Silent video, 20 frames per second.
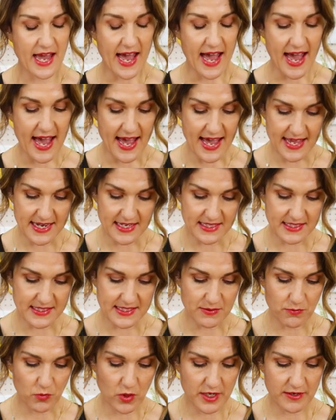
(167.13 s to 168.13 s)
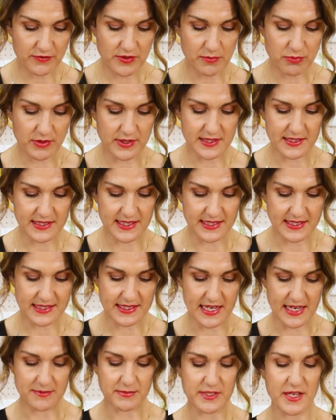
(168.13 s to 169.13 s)
and one of the princess
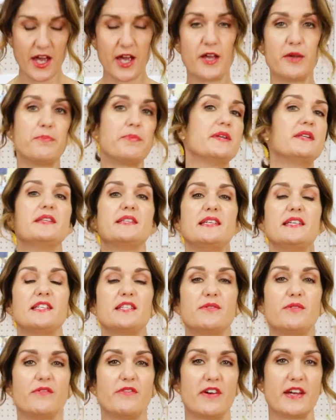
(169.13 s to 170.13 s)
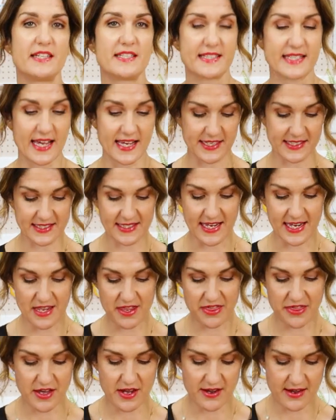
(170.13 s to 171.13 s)
seams opens into a very sexy
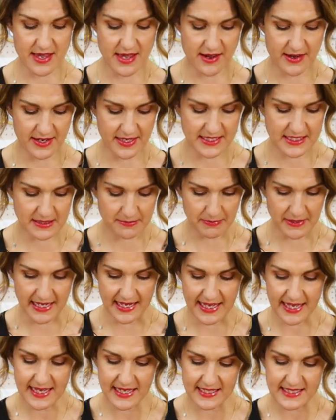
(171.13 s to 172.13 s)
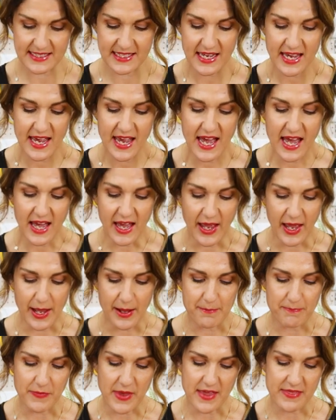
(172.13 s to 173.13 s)
thigh-high split.
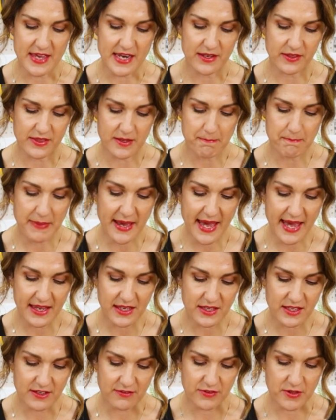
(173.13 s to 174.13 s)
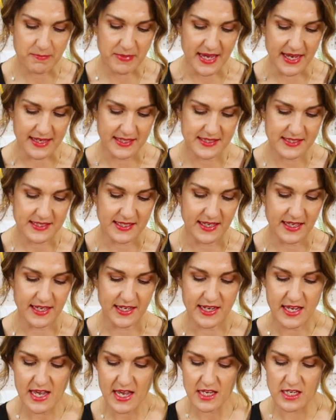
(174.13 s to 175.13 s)
Um, and then on the back of the
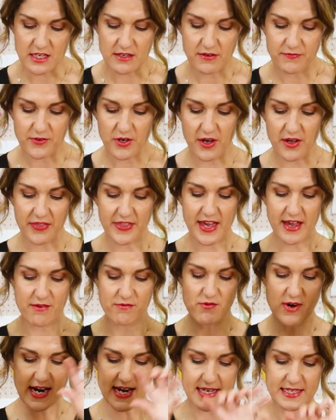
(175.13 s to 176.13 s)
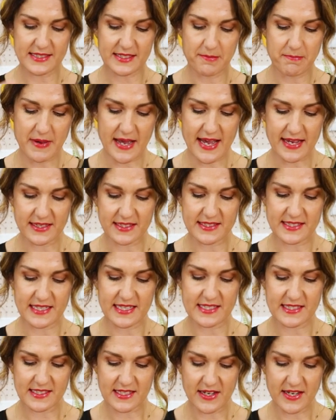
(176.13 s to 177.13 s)
pattern, you've got that racer back
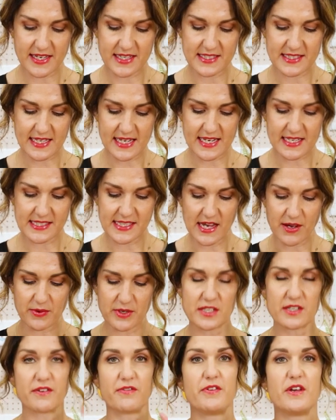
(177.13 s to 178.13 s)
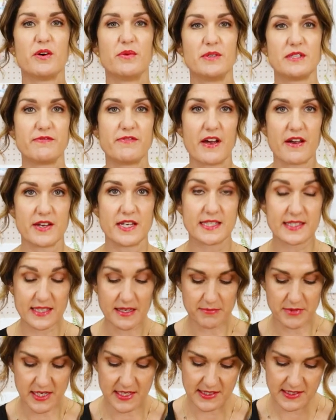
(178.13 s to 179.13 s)
design detail, which I feel was very
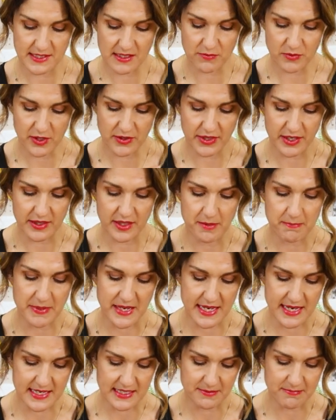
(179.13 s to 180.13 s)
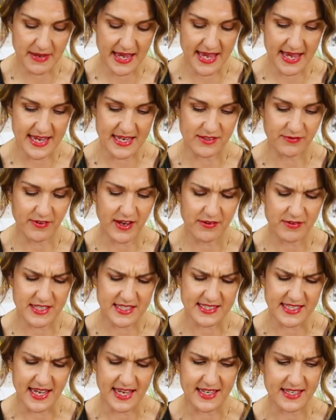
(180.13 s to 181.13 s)
similar to the one that the bees made. Very
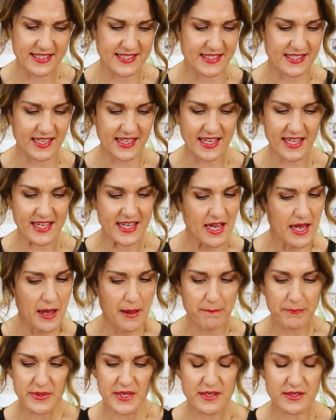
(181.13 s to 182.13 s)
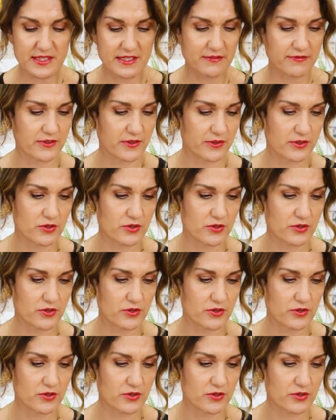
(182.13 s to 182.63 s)
sexy, beautiful